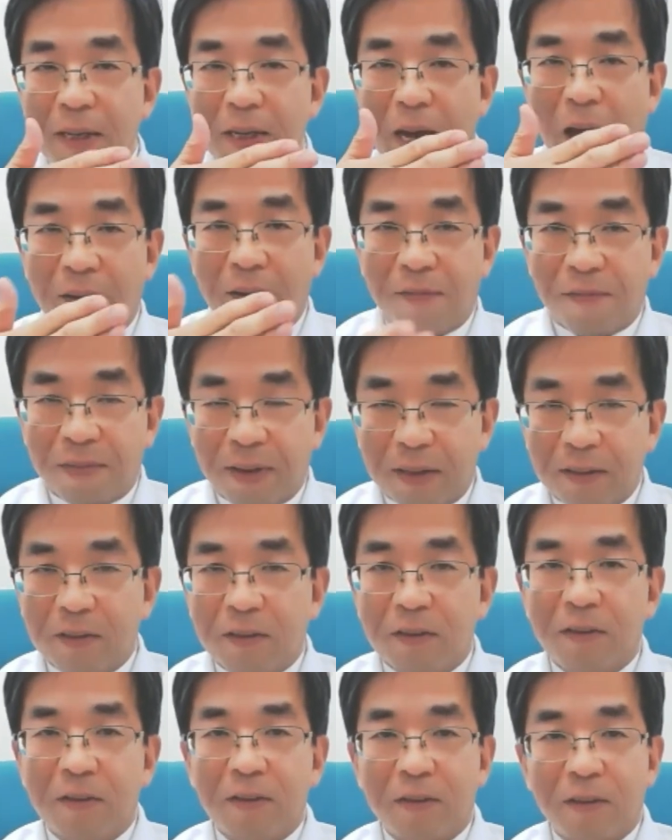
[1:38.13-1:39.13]
affect
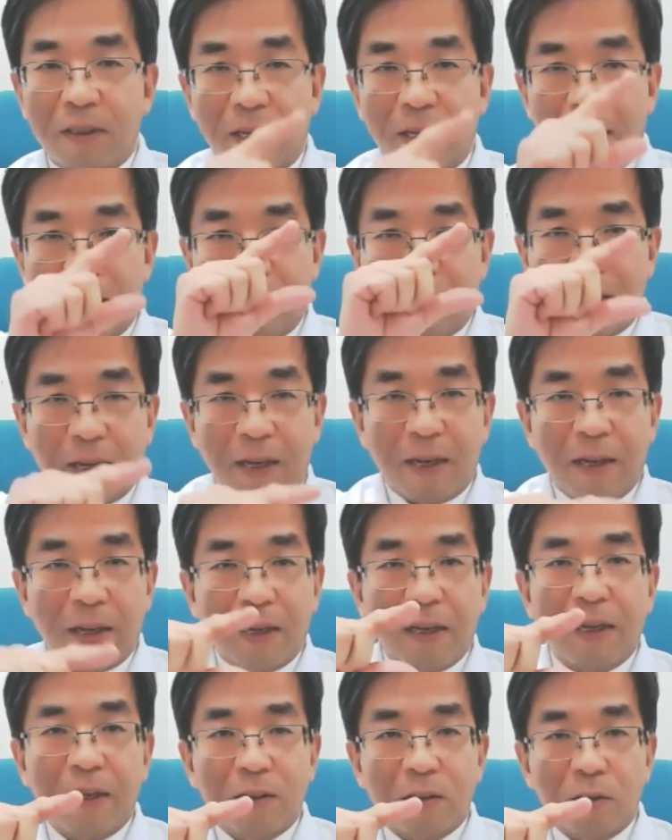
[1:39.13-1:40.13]

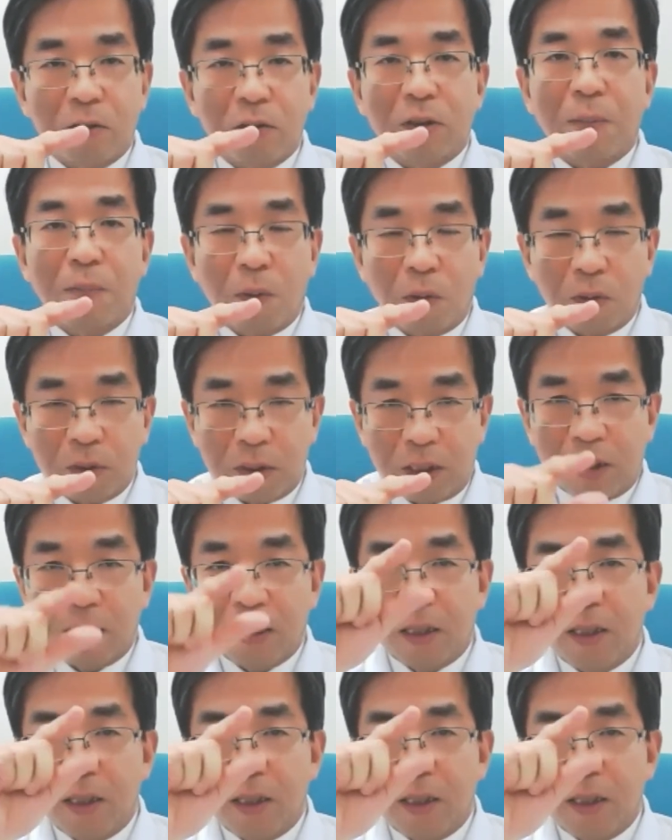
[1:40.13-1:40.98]
to the body.